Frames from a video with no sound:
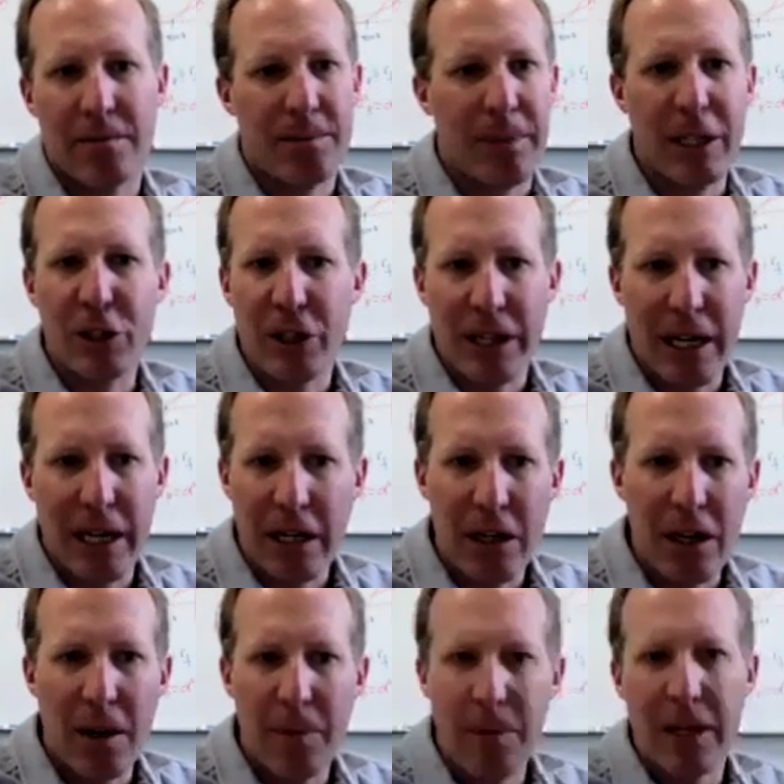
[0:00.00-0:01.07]
majoring in
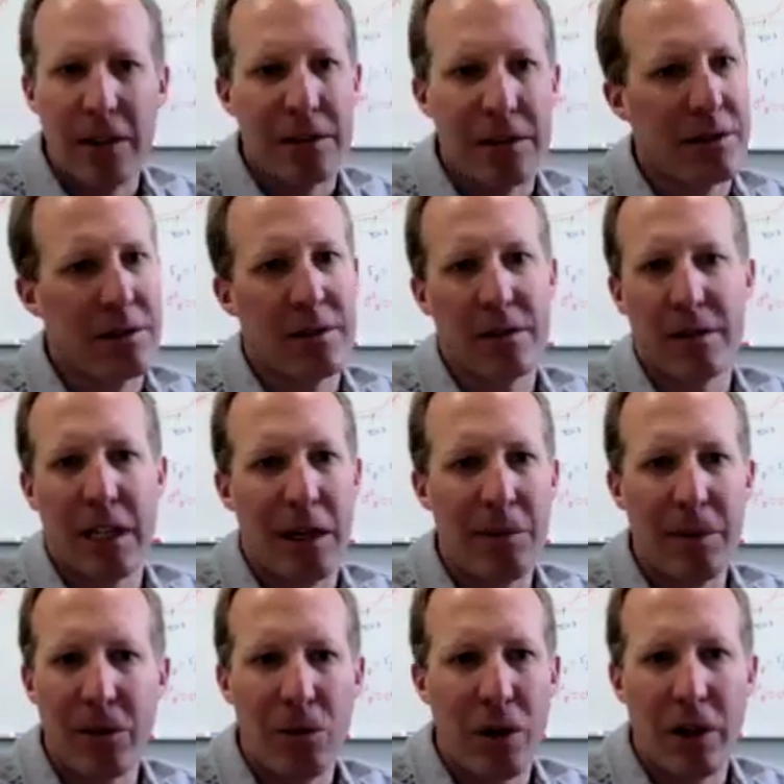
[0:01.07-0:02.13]
economics. Tell
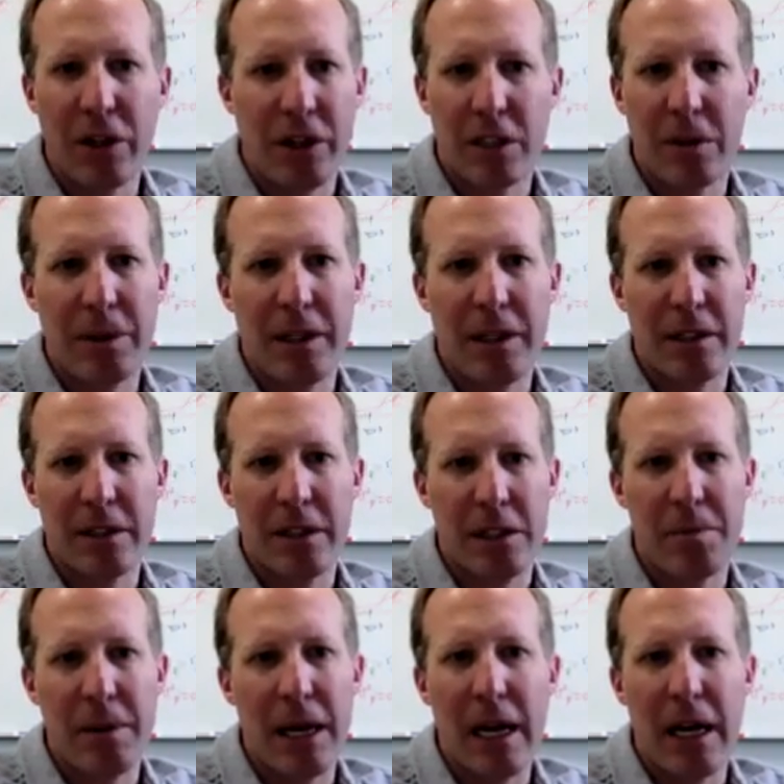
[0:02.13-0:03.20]
me what your experience has
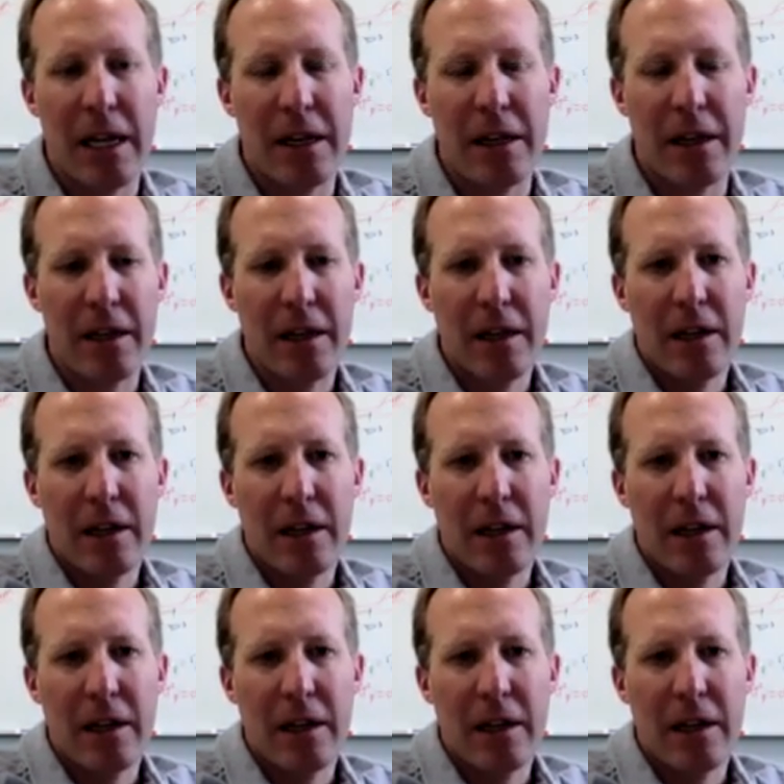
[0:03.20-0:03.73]
been.